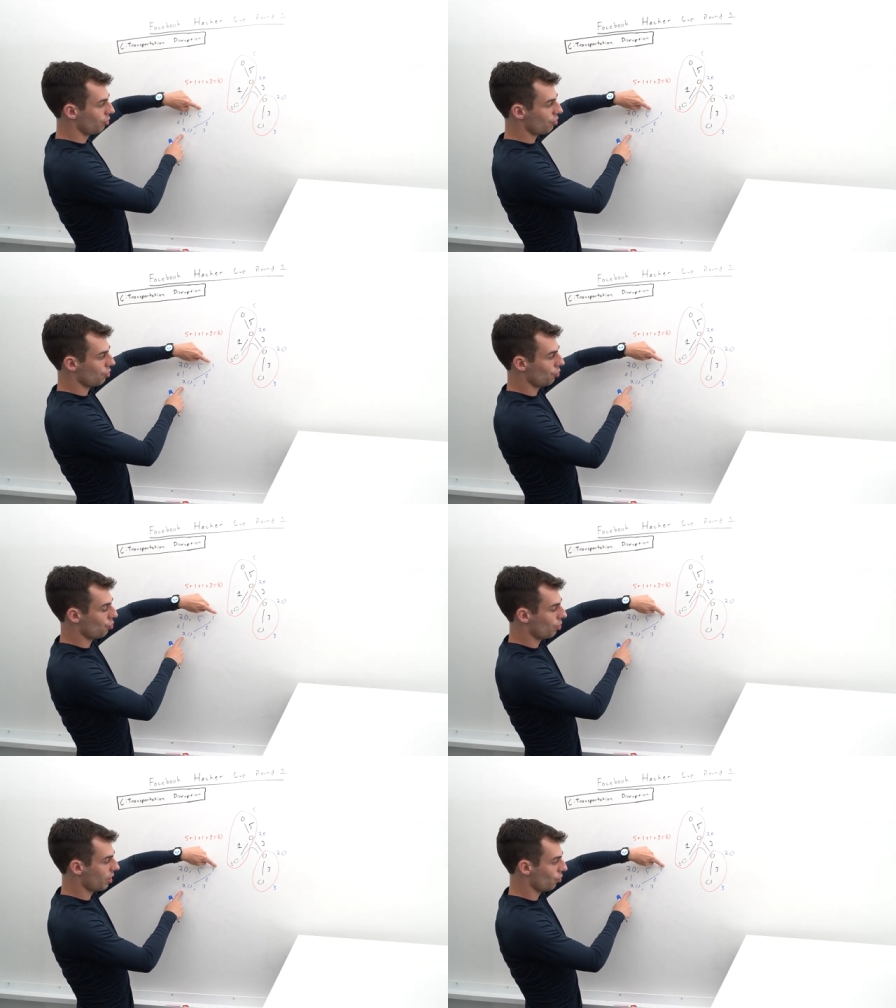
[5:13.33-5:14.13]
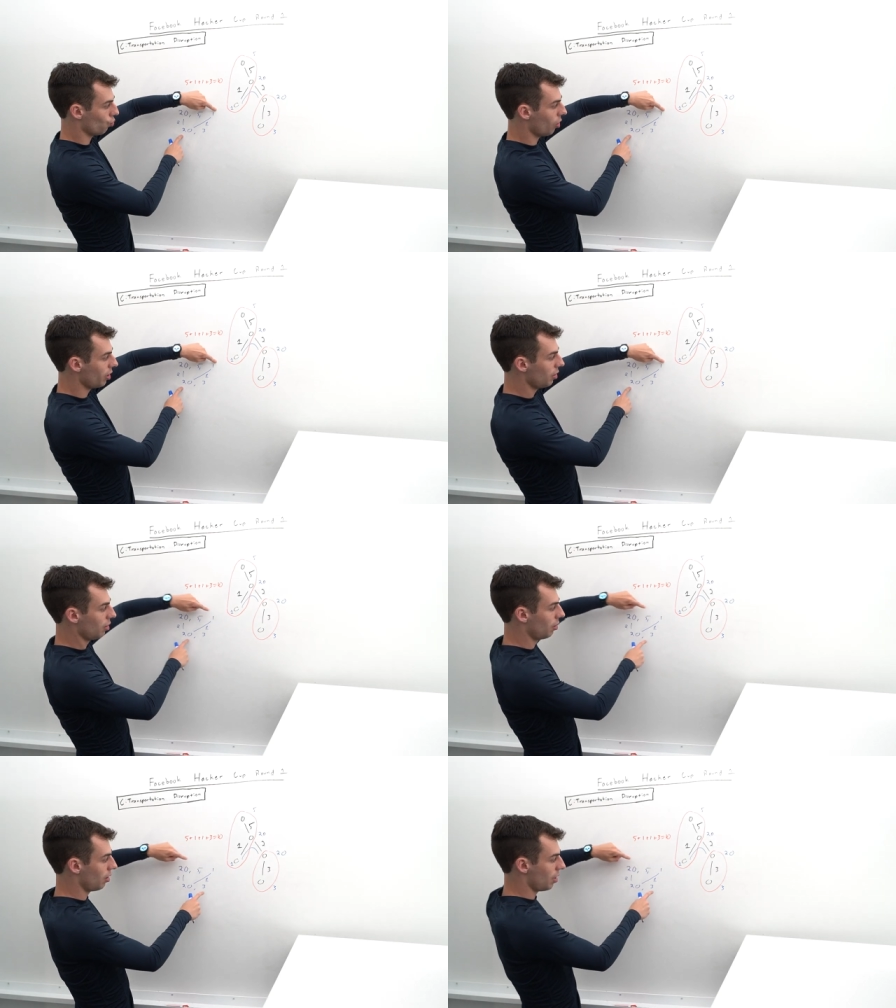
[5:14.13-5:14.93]
2, and
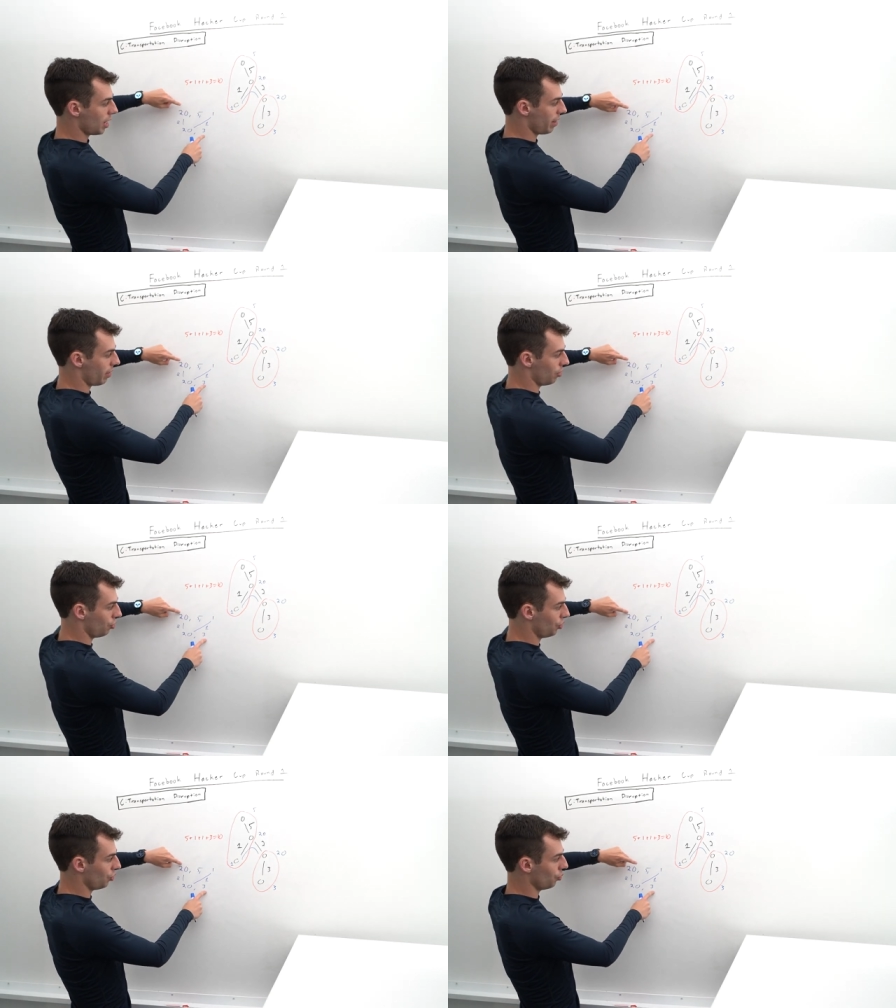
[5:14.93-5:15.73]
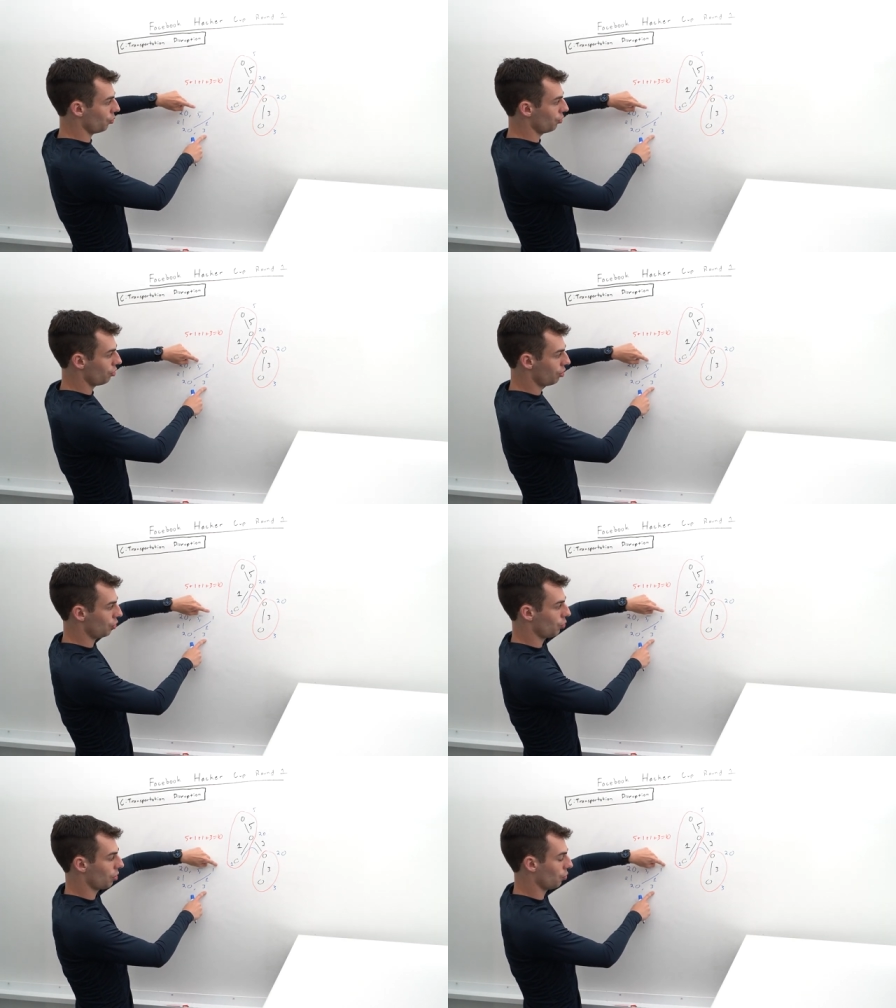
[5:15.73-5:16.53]
1, and then 2,
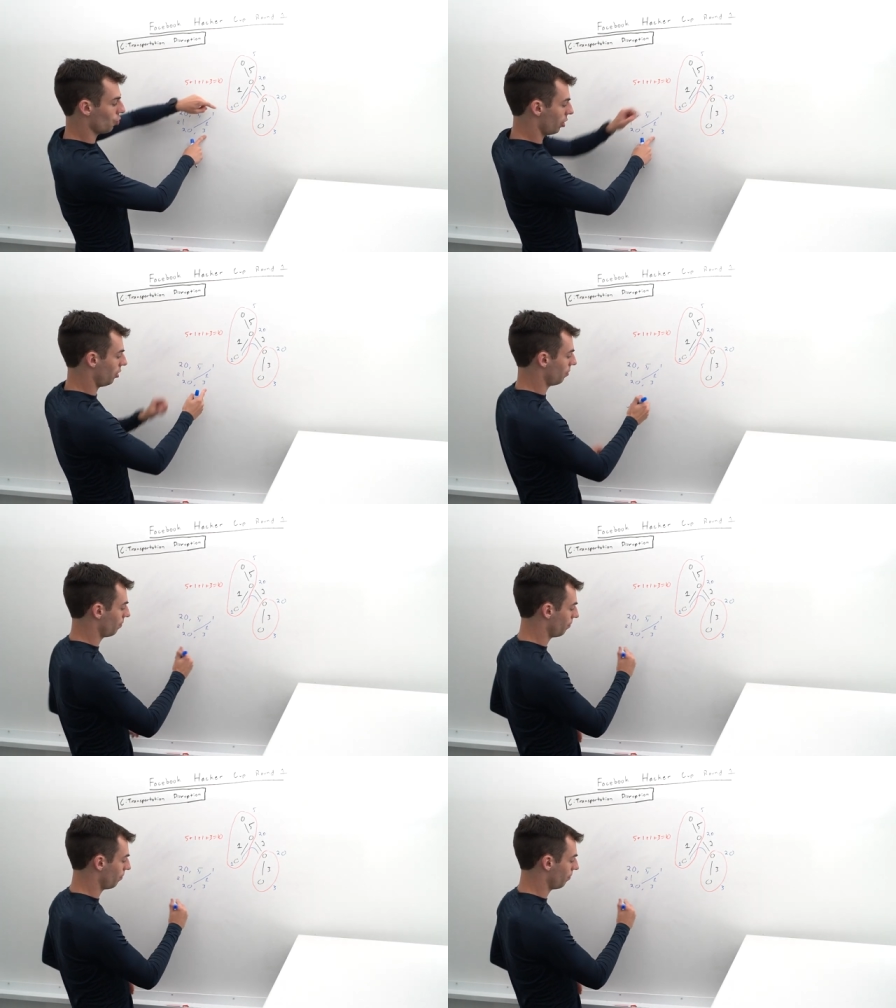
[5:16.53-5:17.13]
2, and 1.